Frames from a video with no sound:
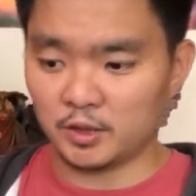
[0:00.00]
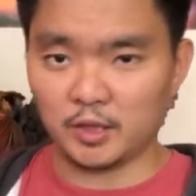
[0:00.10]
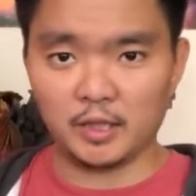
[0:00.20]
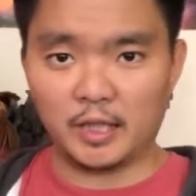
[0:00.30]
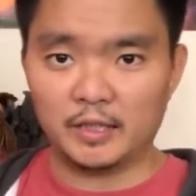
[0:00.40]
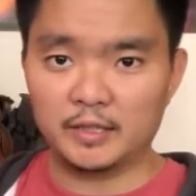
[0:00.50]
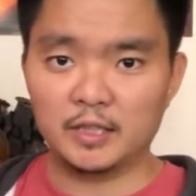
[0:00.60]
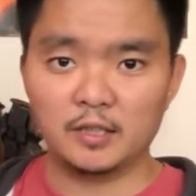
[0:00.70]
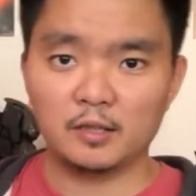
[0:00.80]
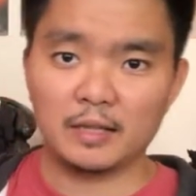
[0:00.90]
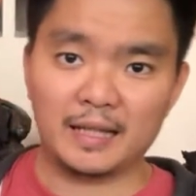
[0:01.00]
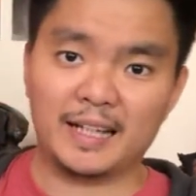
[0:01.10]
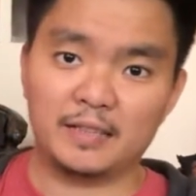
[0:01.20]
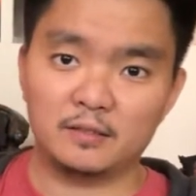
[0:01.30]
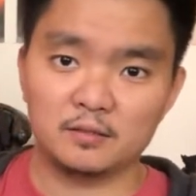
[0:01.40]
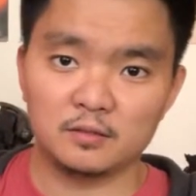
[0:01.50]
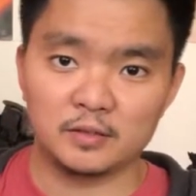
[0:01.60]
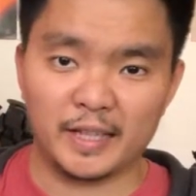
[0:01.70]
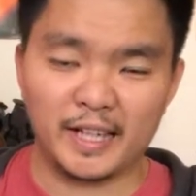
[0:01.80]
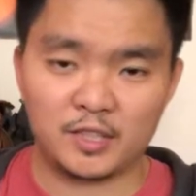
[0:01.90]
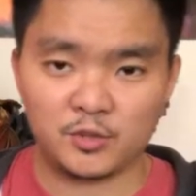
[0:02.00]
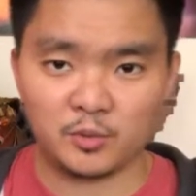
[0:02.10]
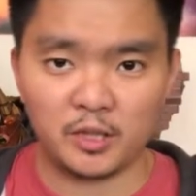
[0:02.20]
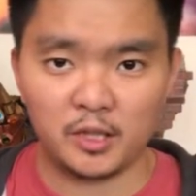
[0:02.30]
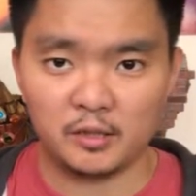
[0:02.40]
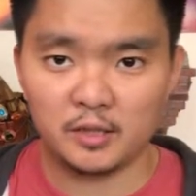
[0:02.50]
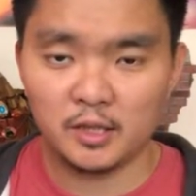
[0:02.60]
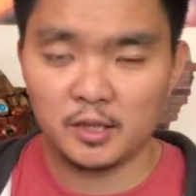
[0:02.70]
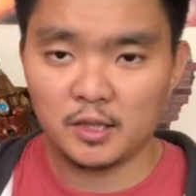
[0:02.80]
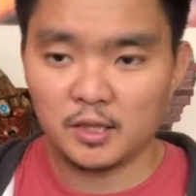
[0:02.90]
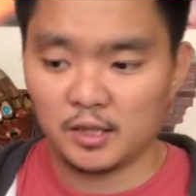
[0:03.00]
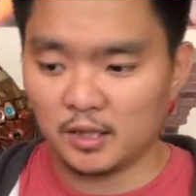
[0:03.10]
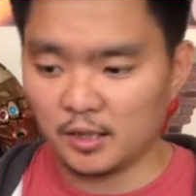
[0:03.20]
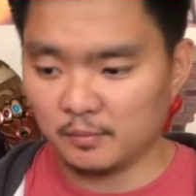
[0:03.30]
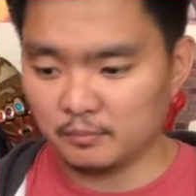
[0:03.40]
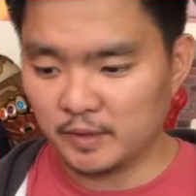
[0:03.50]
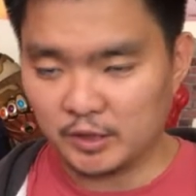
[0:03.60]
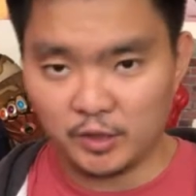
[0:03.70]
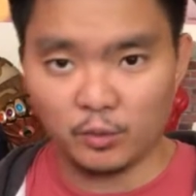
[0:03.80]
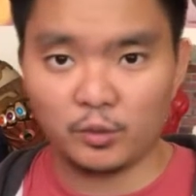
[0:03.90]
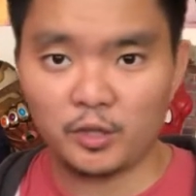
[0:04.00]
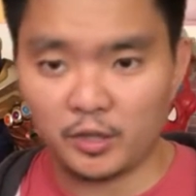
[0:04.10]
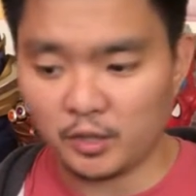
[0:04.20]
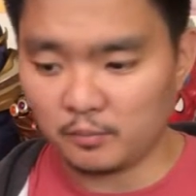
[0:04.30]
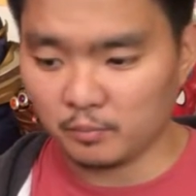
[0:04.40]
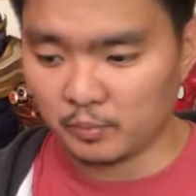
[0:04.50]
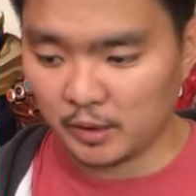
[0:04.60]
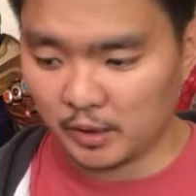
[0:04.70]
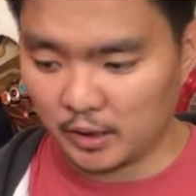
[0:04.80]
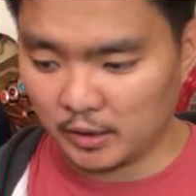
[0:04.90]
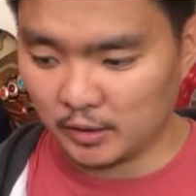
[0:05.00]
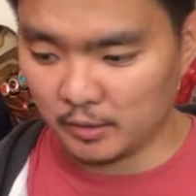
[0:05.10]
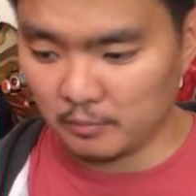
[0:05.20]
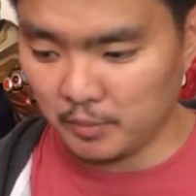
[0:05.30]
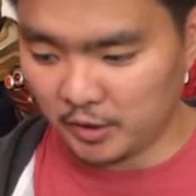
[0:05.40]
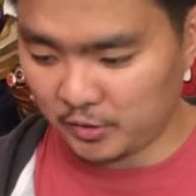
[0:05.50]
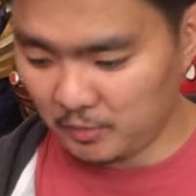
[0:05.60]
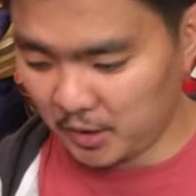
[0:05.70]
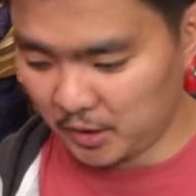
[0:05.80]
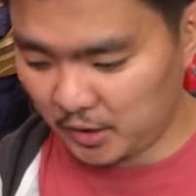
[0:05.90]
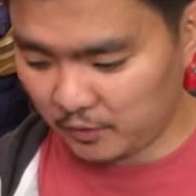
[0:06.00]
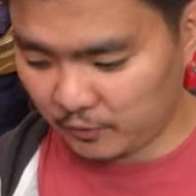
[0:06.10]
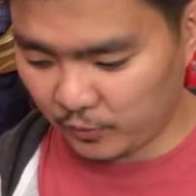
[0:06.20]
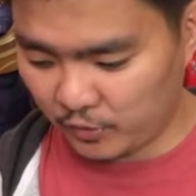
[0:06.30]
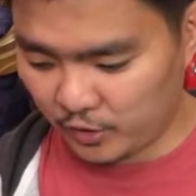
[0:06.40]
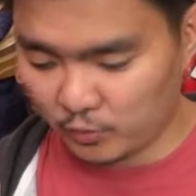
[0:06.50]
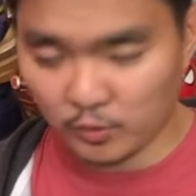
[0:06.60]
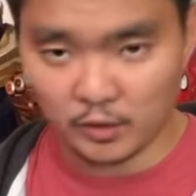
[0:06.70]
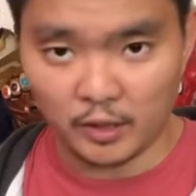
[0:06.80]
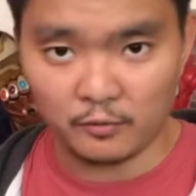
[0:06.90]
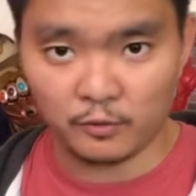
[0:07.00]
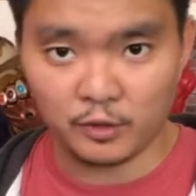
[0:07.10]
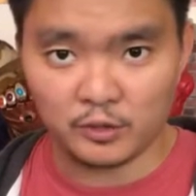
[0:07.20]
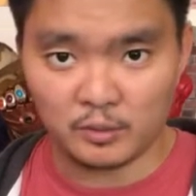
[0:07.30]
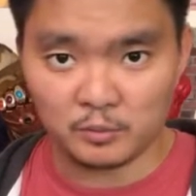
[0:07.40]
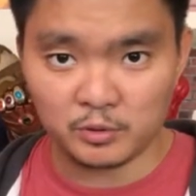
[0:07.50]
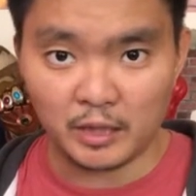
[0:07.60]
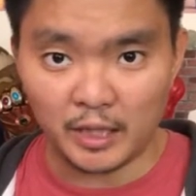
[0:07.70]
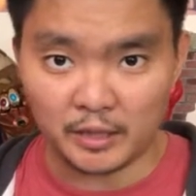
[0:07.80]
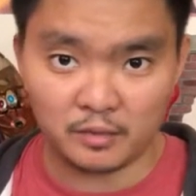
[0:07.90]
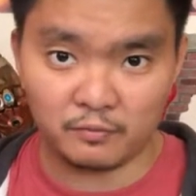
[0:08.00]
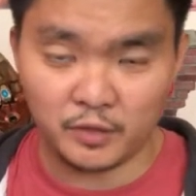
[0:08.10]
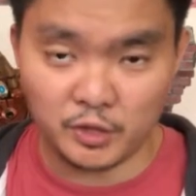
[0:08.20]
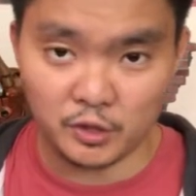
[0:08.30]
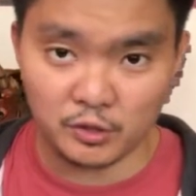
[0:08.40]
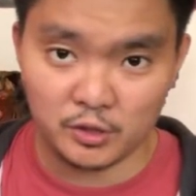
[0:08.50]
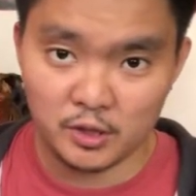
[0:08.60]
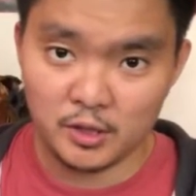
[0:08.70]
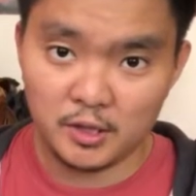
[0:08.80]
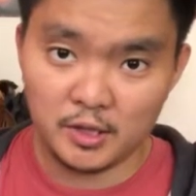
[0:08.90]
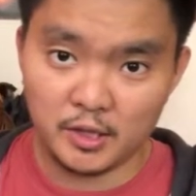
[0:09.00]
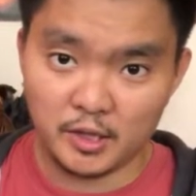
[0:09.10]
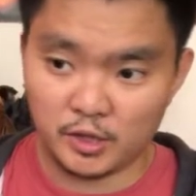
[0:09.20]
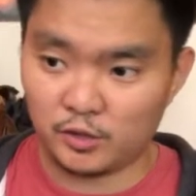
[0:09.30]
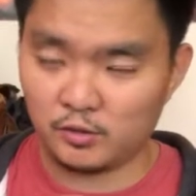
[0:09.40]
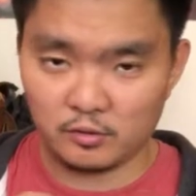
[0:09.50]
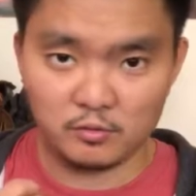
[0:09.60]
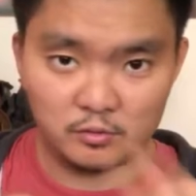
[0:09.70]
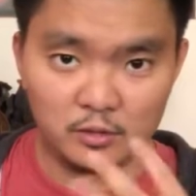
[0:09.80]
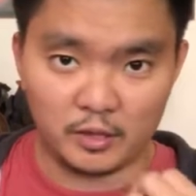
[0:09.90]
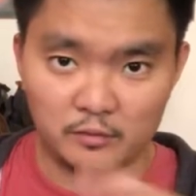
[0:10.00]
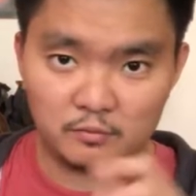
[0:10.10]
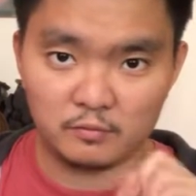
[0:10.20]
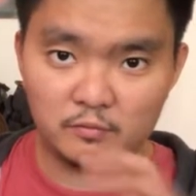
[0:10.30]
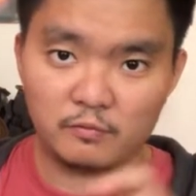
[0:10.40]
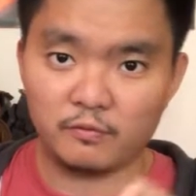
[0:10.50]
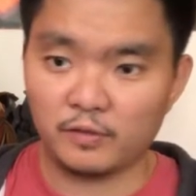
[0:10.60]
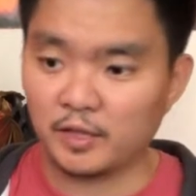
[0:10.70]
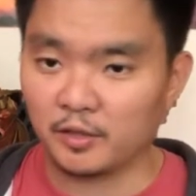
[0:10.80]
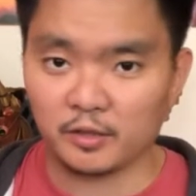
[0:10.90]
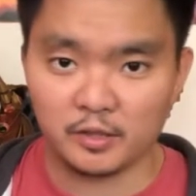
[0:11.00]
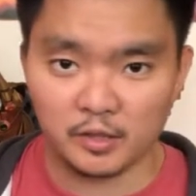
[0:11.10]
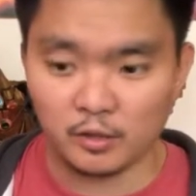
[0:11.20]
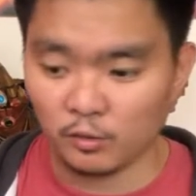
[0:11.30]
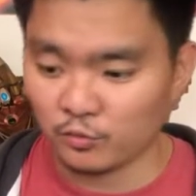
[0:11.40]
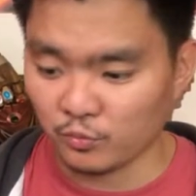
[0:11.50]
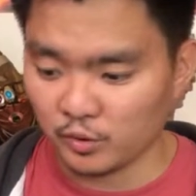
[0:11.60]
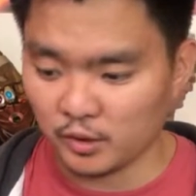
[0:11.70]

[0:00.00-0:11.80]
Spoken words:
again, I didn't like the extra head. That's the only thing, but the mixed media for this one, like for example, the light up features, it's like flickering. It looks,